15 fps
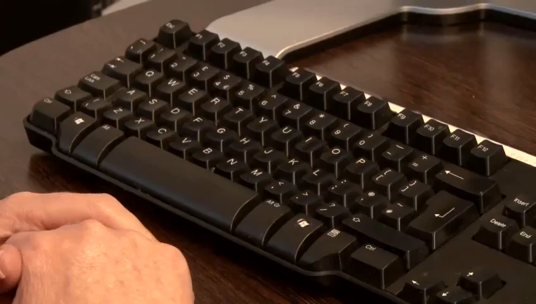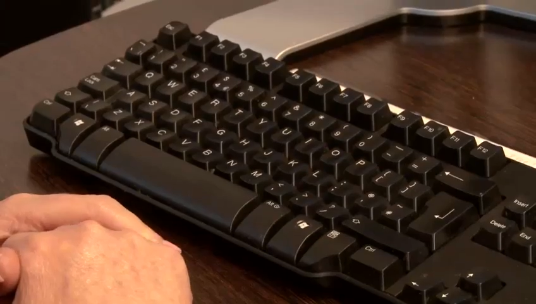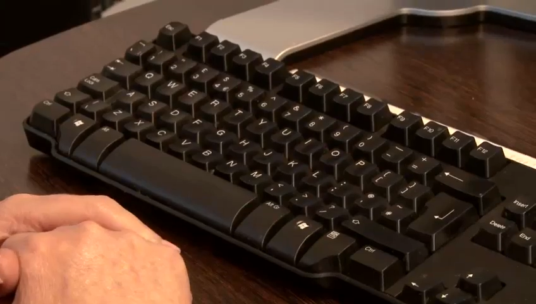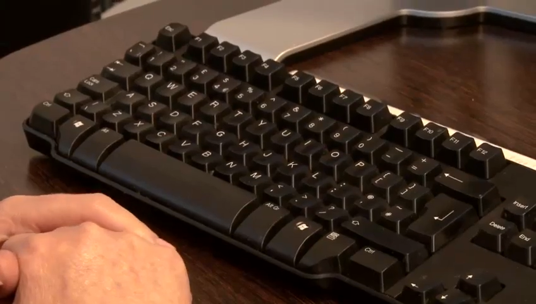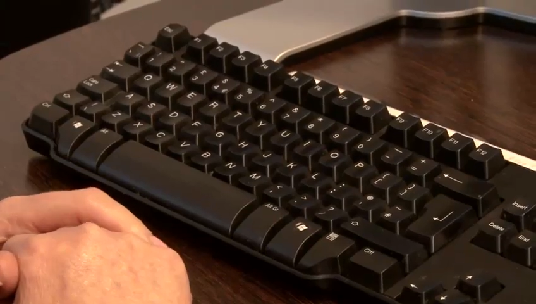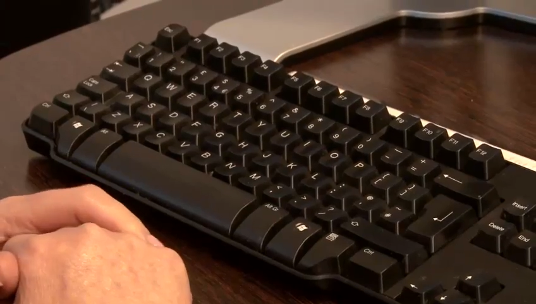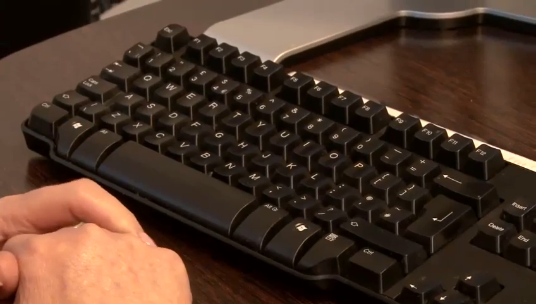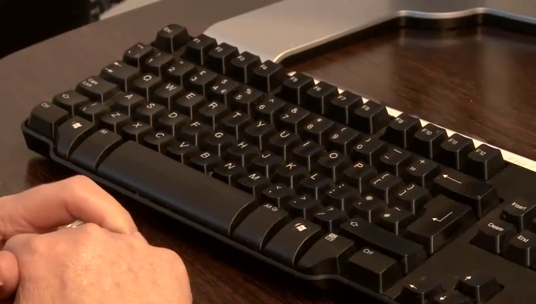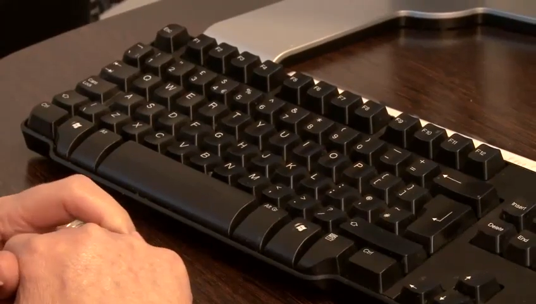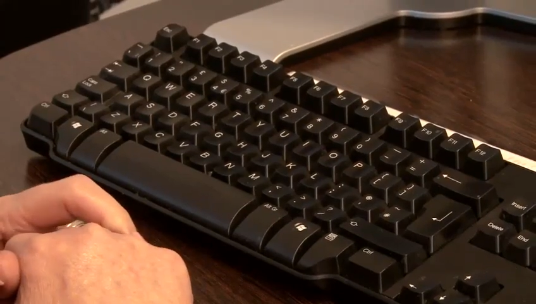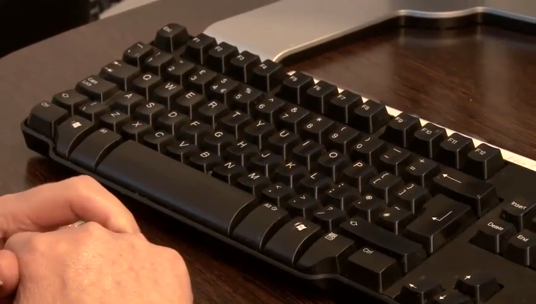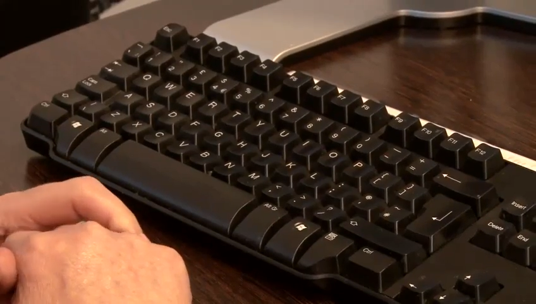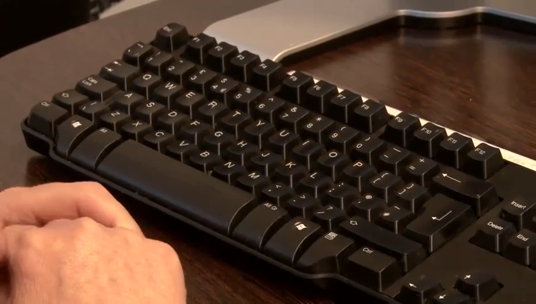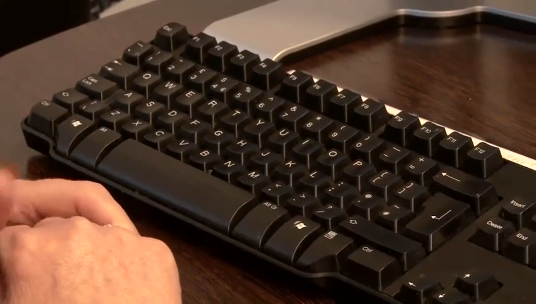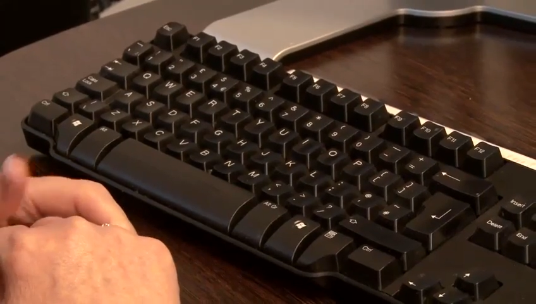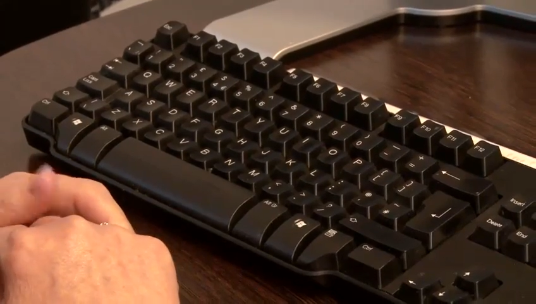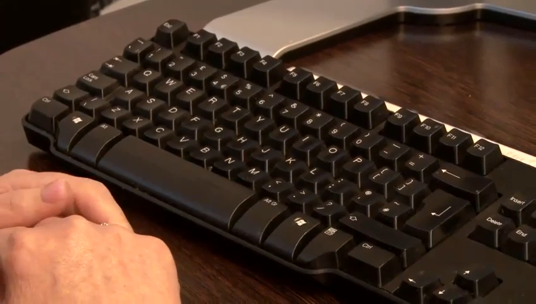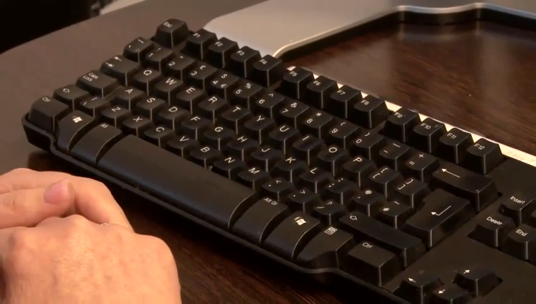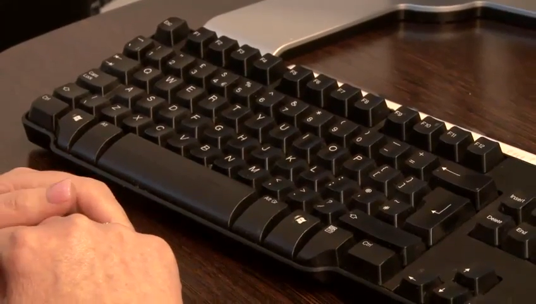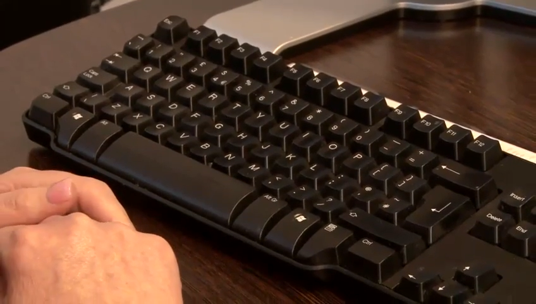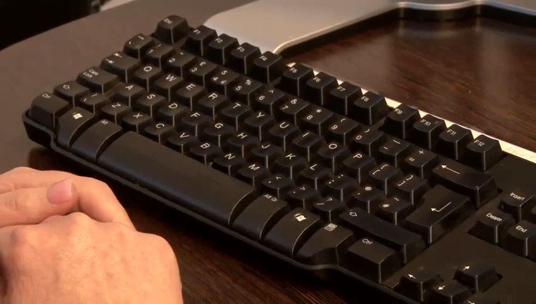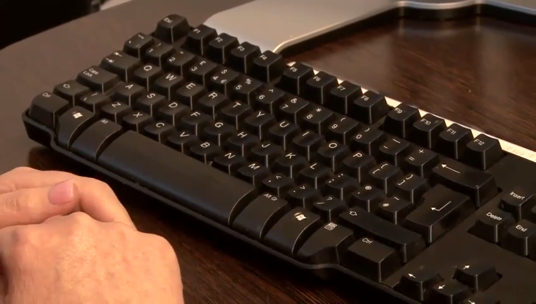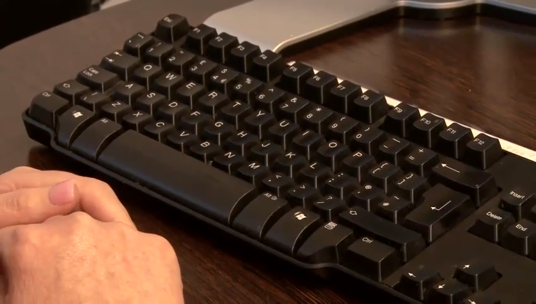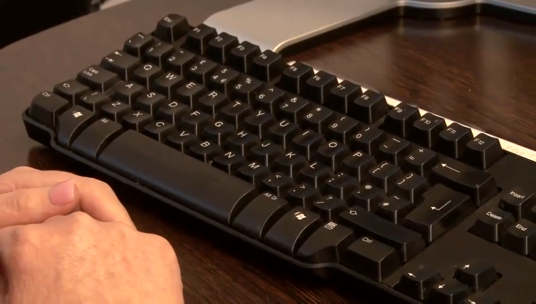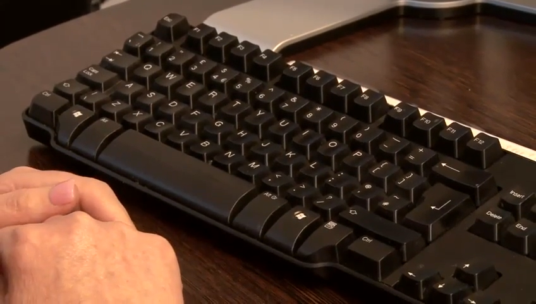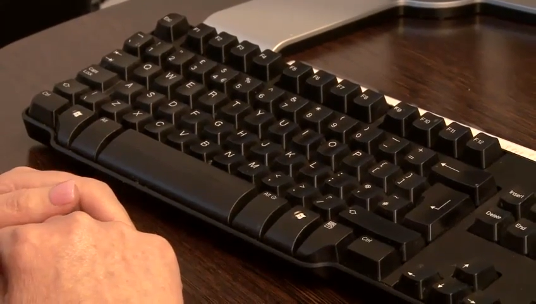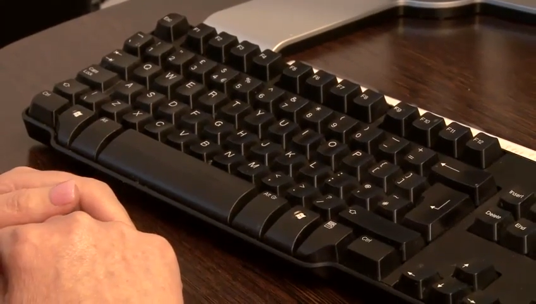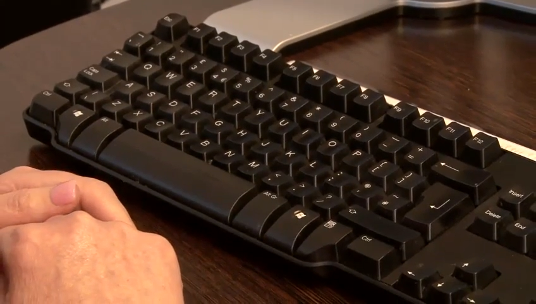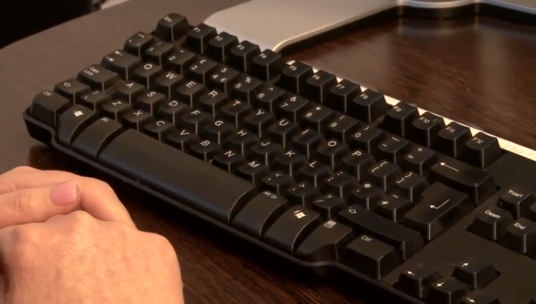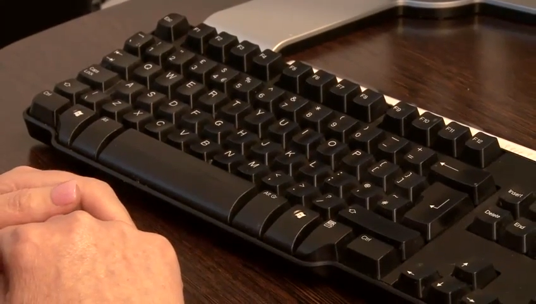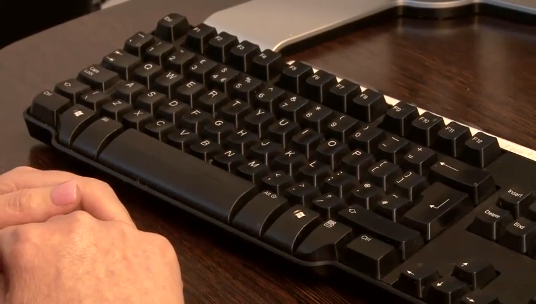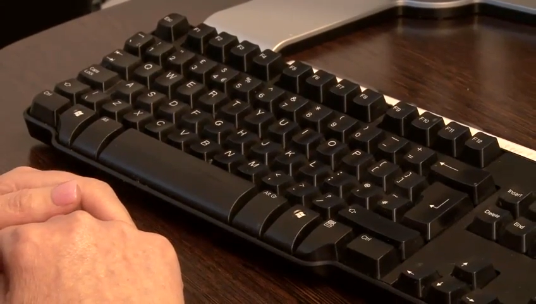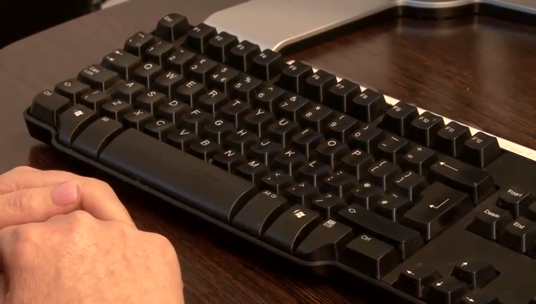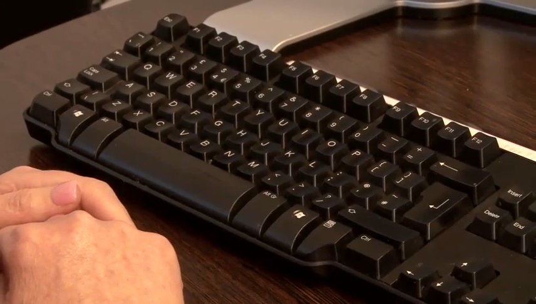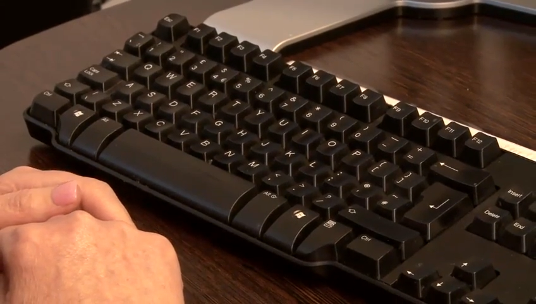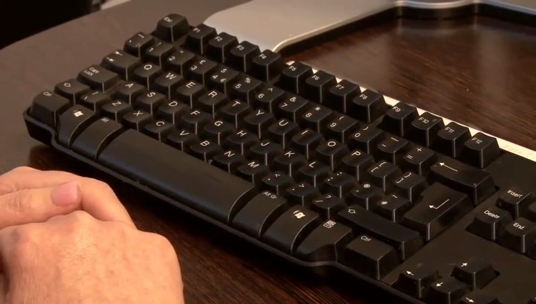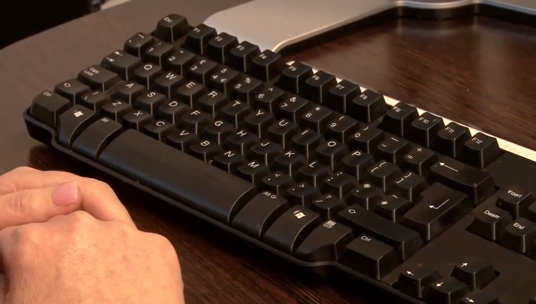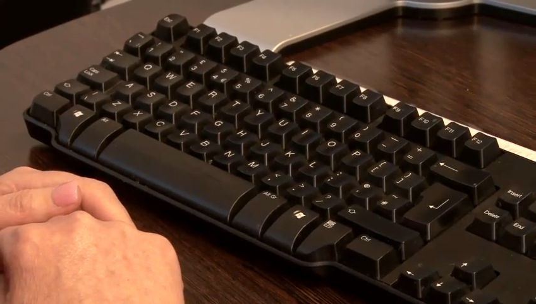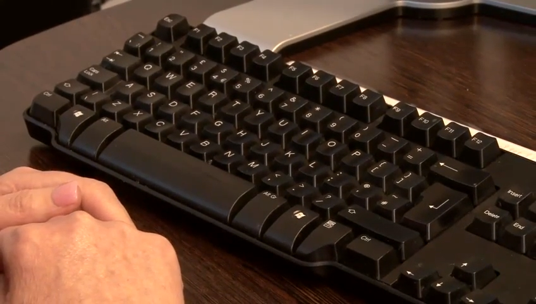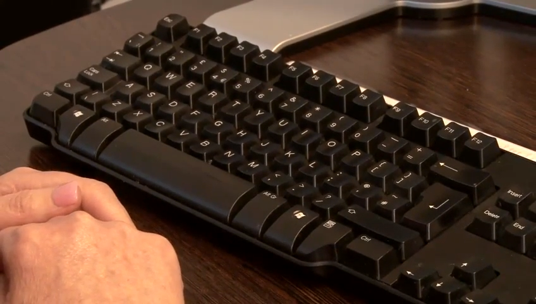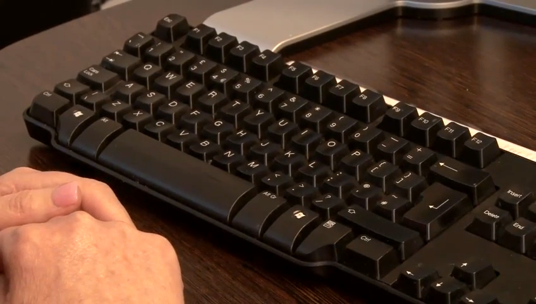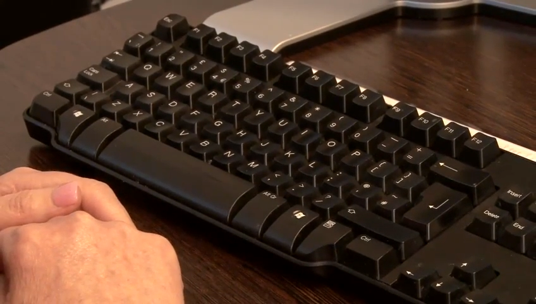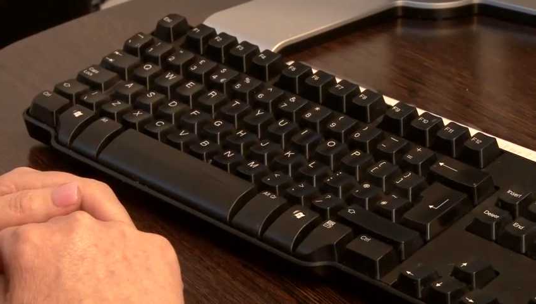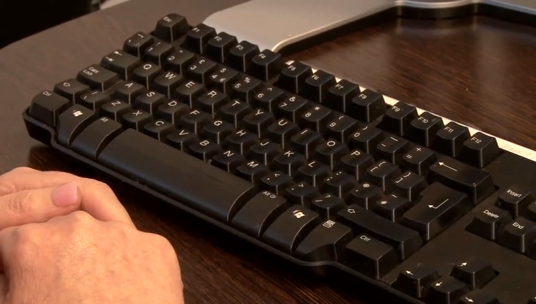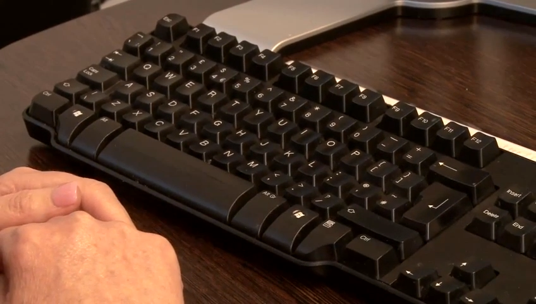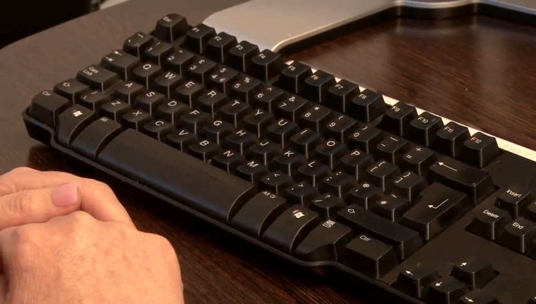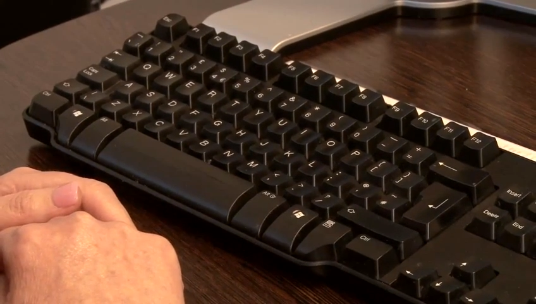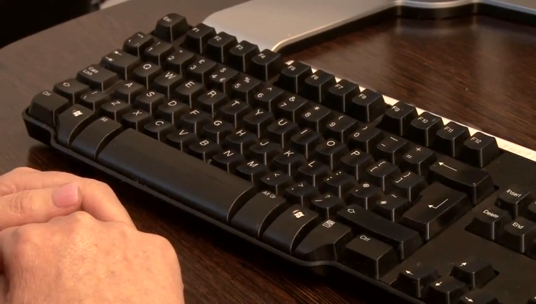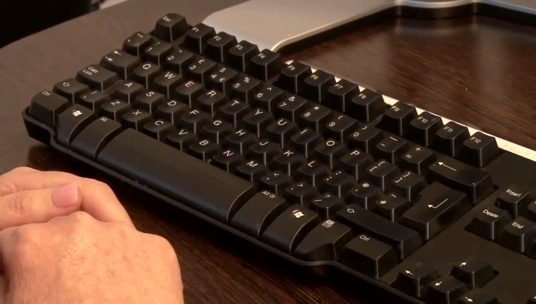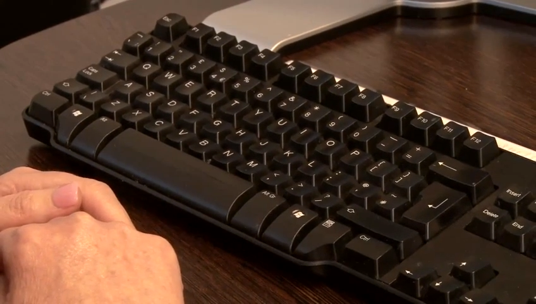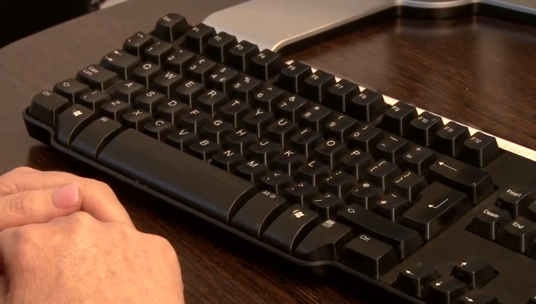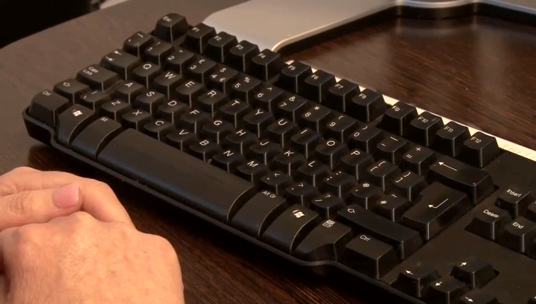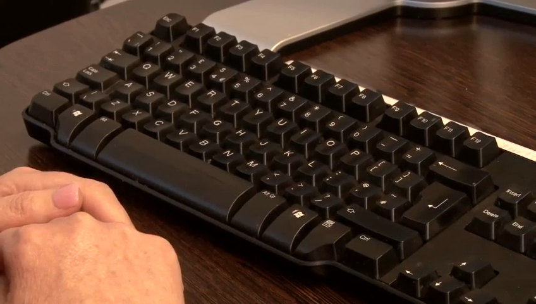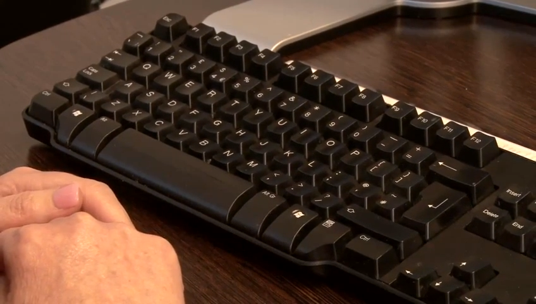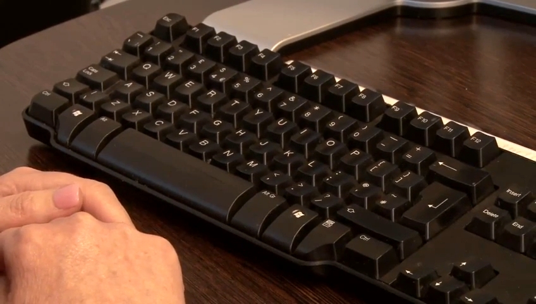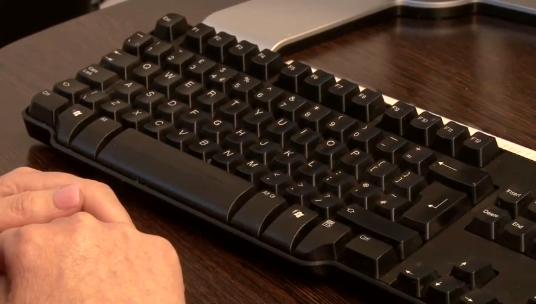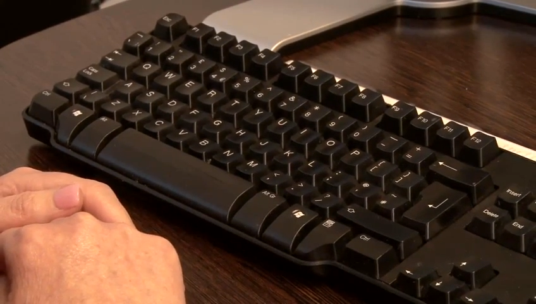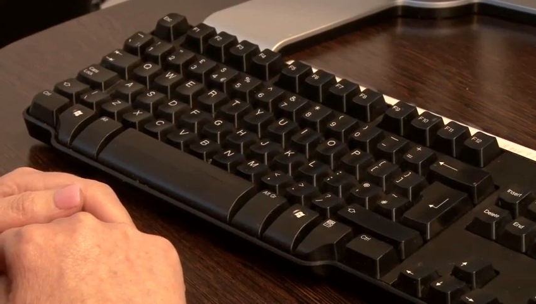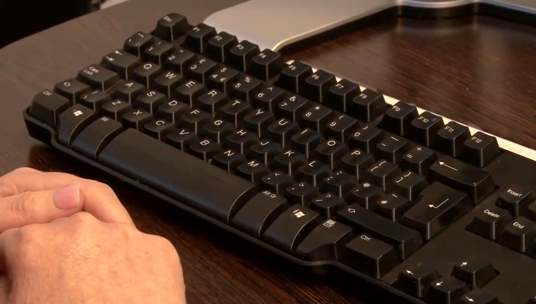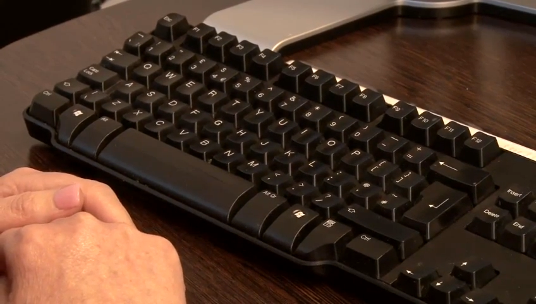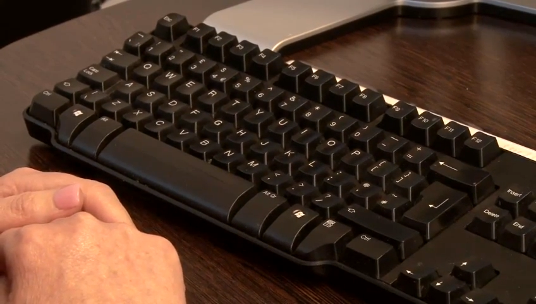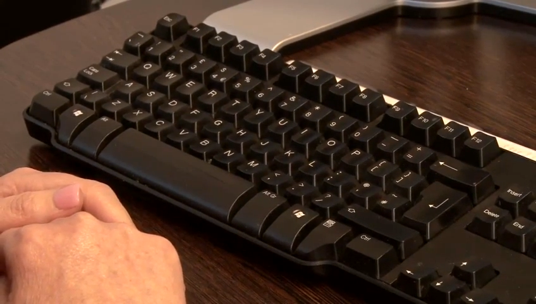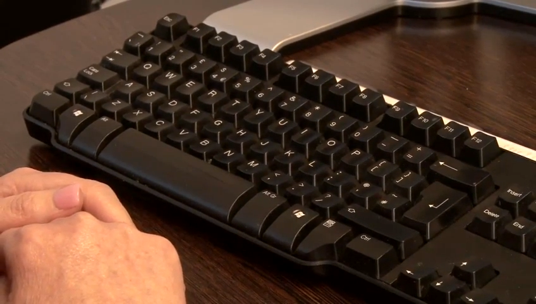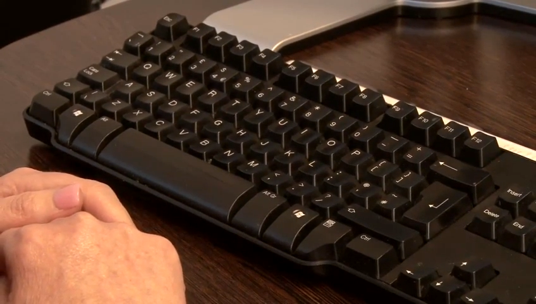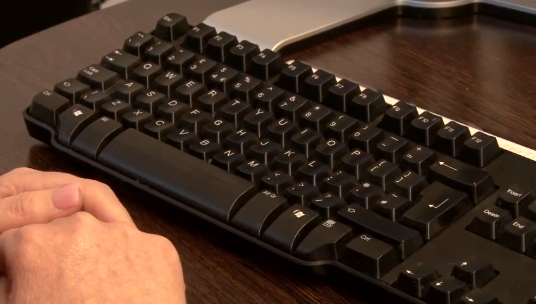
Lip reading: (no speaker visible)